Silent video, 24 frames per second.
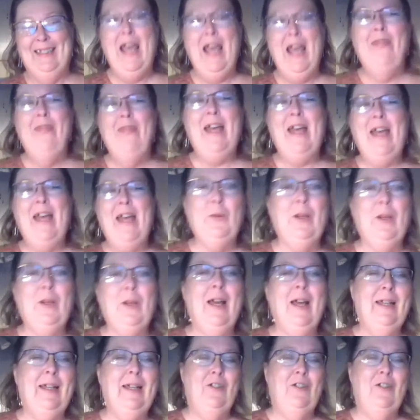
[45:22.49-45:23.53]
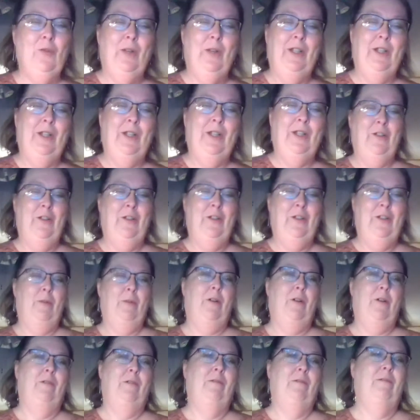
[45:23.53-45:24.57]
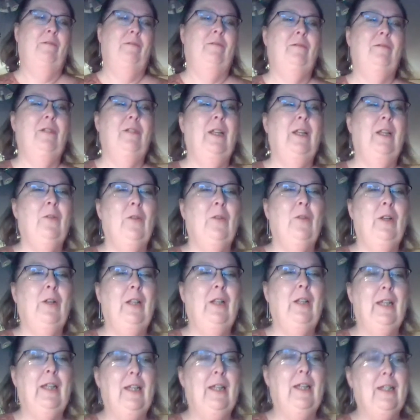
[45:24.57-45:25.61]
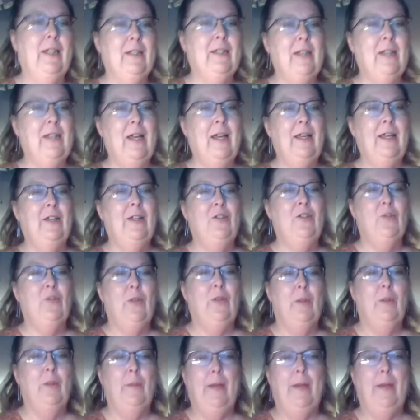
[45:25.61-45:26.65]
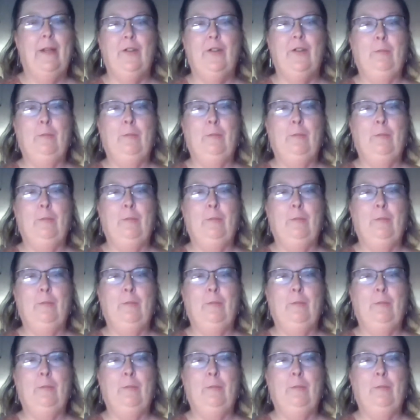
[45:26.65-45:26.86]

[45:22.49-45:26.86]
That's what I enjoy too, Paul. It really is. I enjoy the banter.